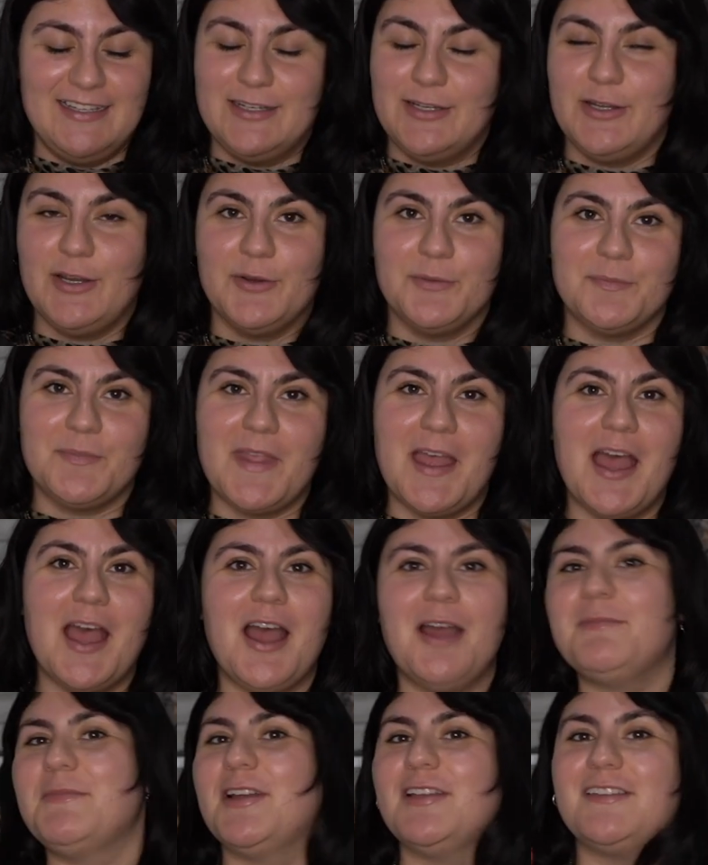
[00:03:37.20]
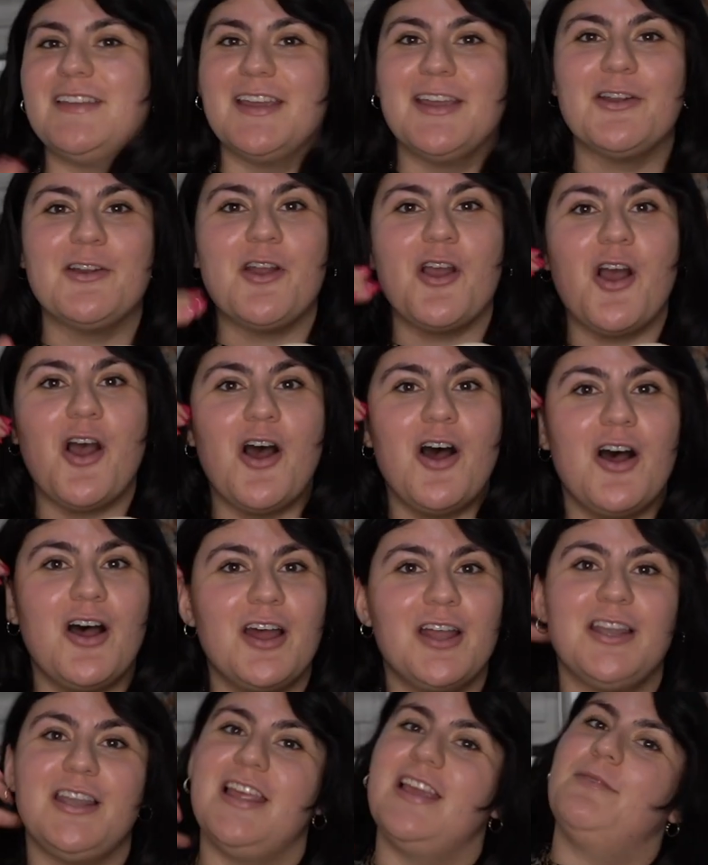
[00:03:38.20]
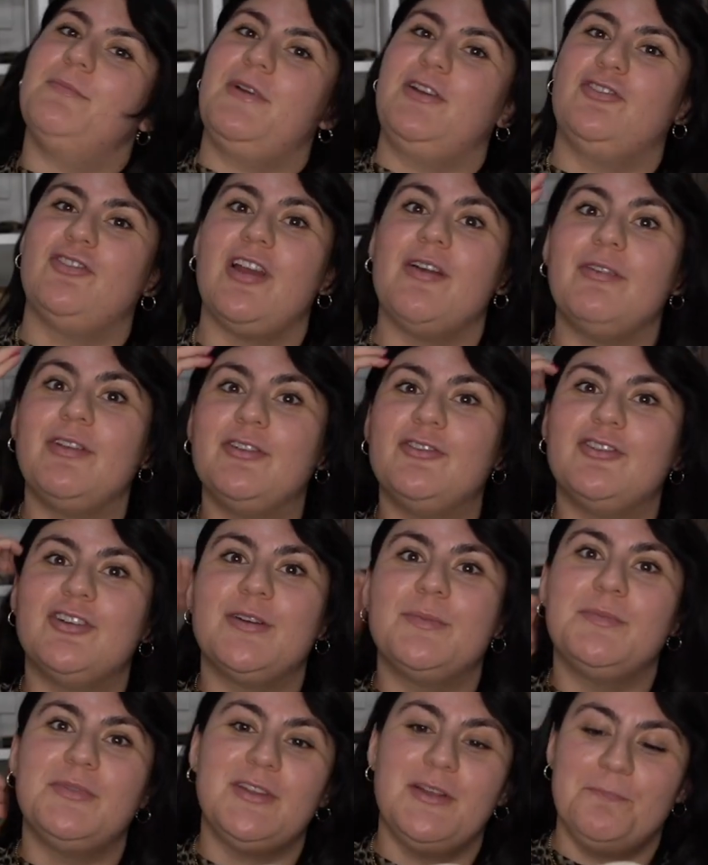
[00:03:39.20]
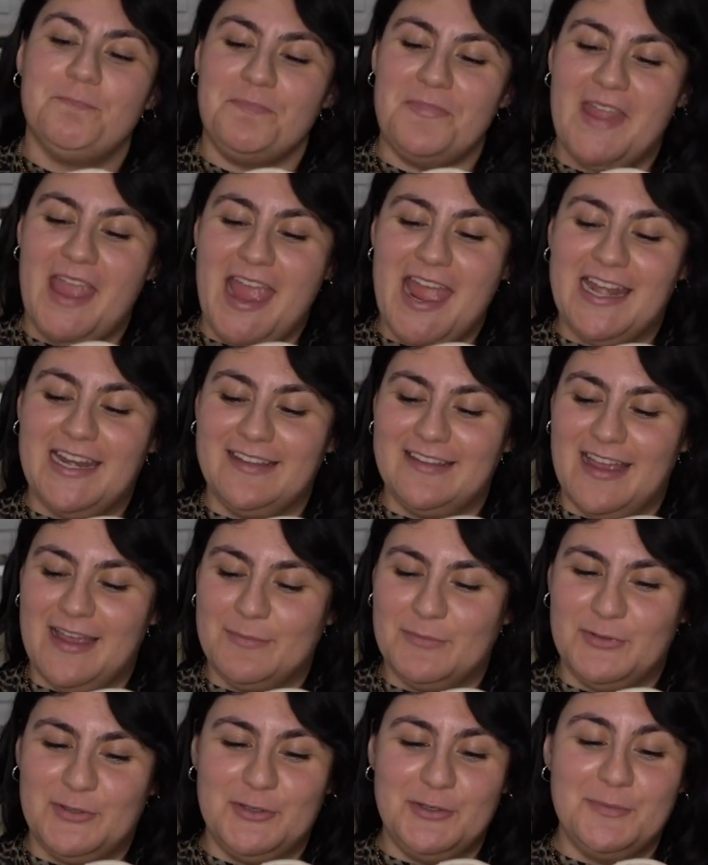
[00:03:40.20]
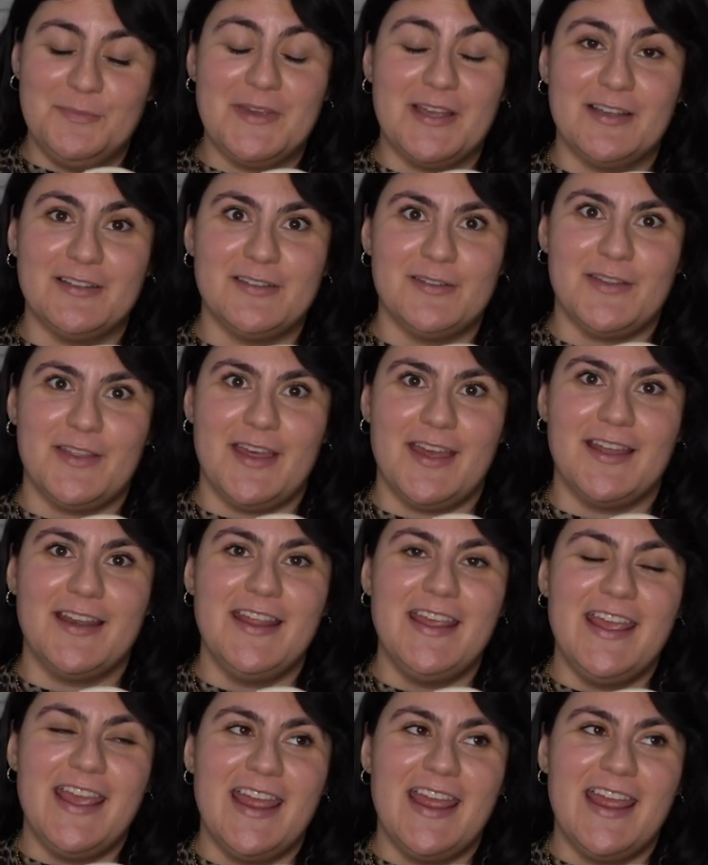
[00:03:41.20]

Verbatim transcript: no, I'm not taking her on like my traveling trips anytime soon because of that,